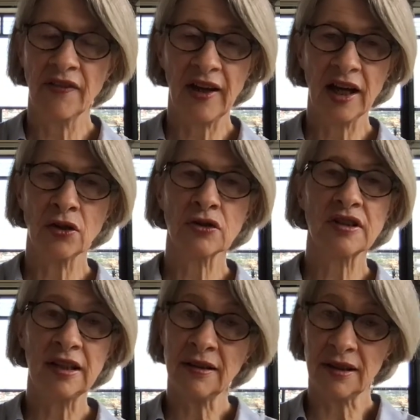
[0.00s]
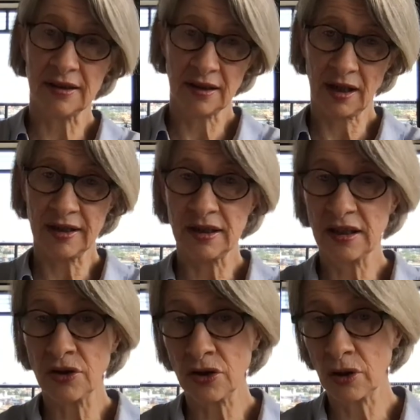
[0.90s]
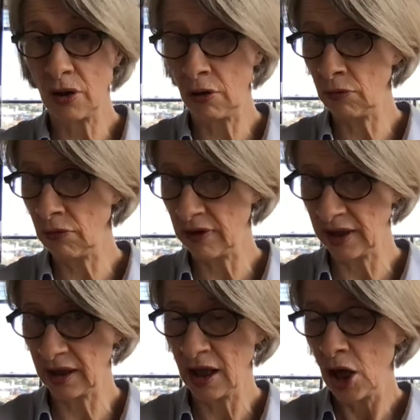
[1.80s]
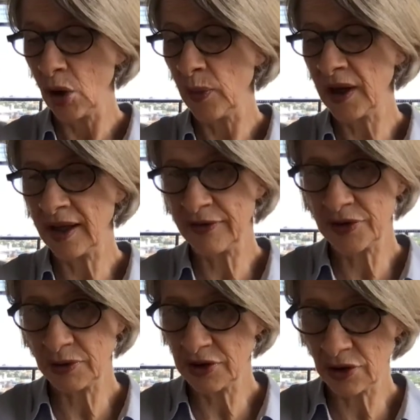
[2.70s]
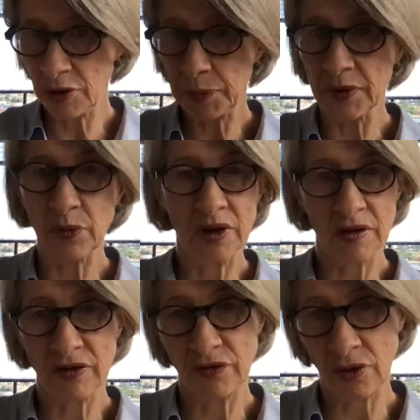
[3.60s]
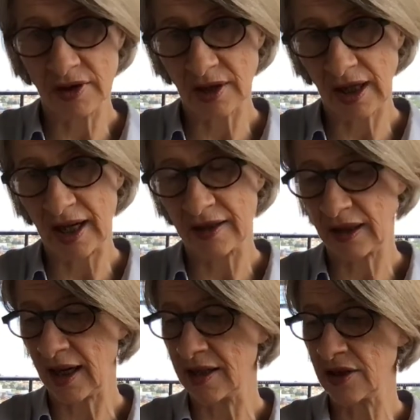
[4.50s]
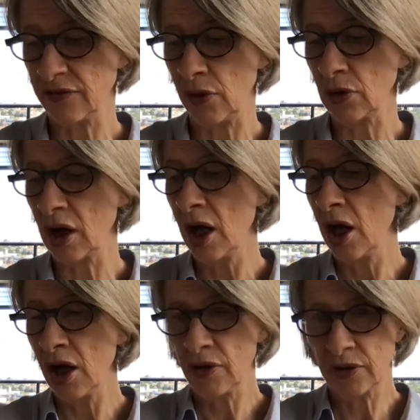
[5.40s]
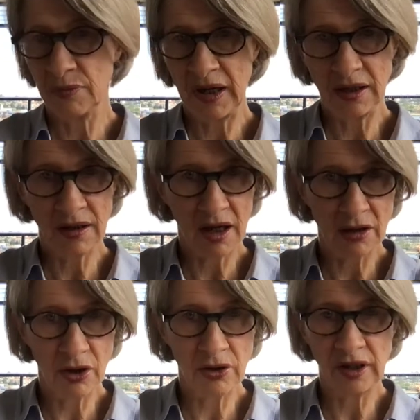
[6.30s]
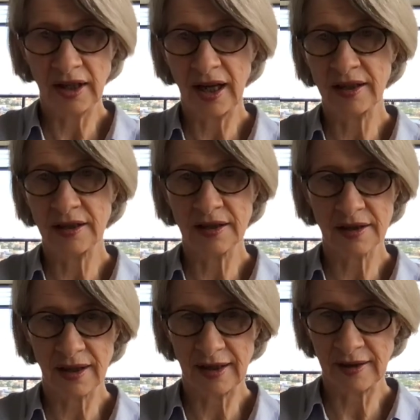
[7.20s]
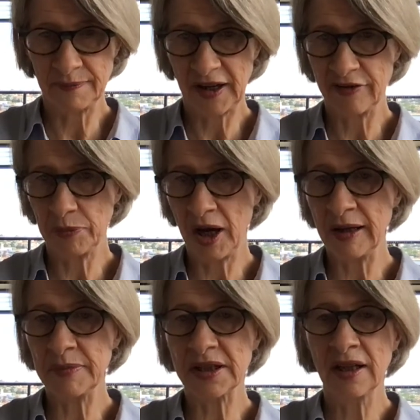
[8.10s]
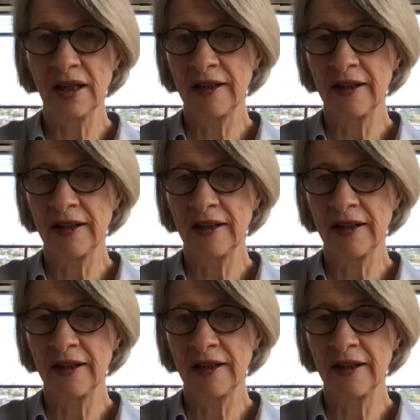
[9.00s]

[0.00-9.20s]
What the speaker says: They are not synthesized into the whole thing. We are left to interpret whether the fog is a cat, the cat is a fog. The men are lonely and have pipes.